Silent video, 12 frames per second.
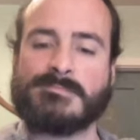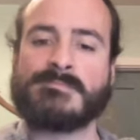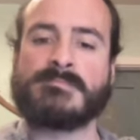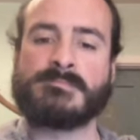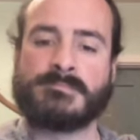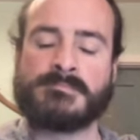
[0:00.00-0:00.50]

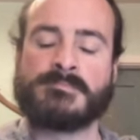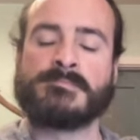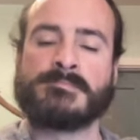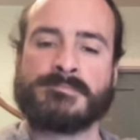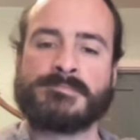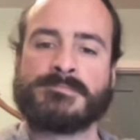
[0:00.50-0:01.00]

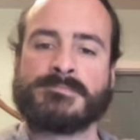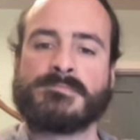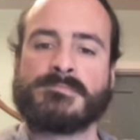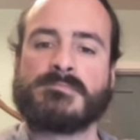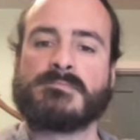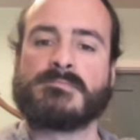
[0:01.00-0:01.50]

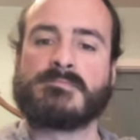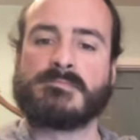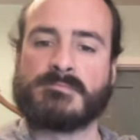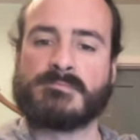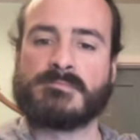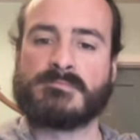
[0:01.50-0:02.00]

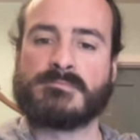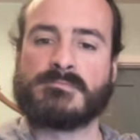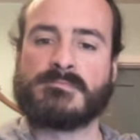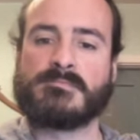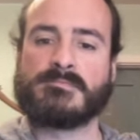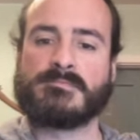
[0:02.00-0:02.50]

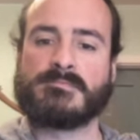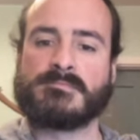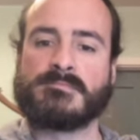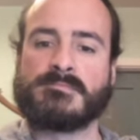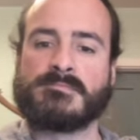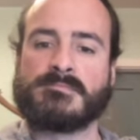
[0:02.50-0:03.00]

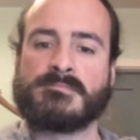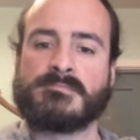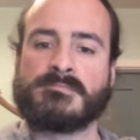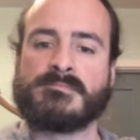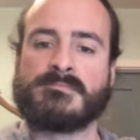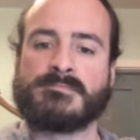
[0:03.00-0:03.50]

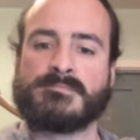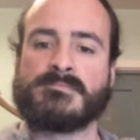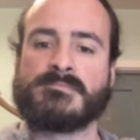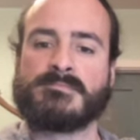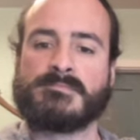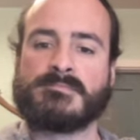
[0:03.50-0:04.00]

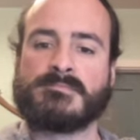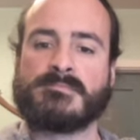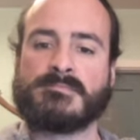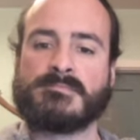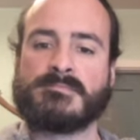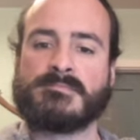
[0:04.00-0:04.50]

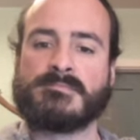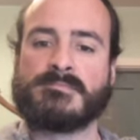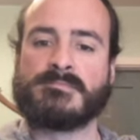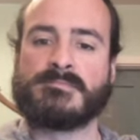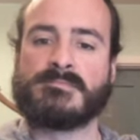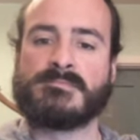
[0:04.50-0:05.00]

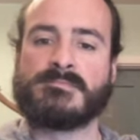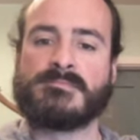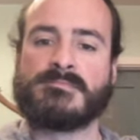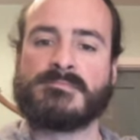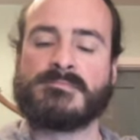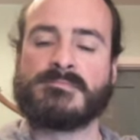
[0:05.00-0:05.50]

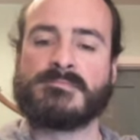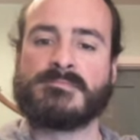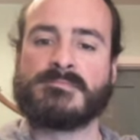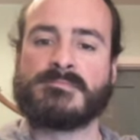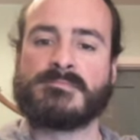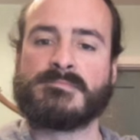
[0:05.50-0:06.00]

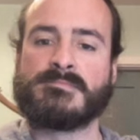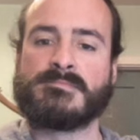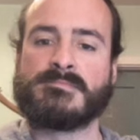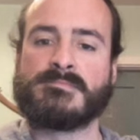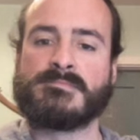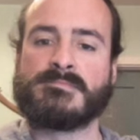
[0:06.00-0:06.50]

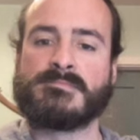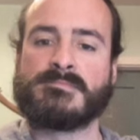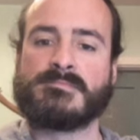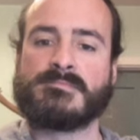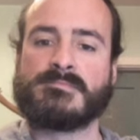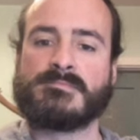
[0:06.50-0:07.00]

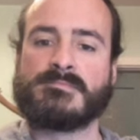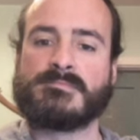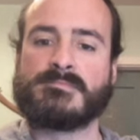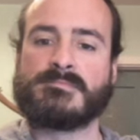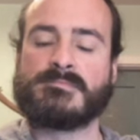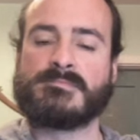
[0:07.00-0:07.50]

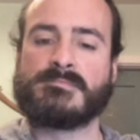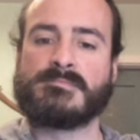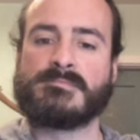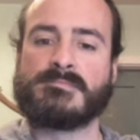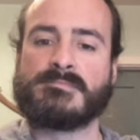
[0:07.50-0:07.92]
[no speech]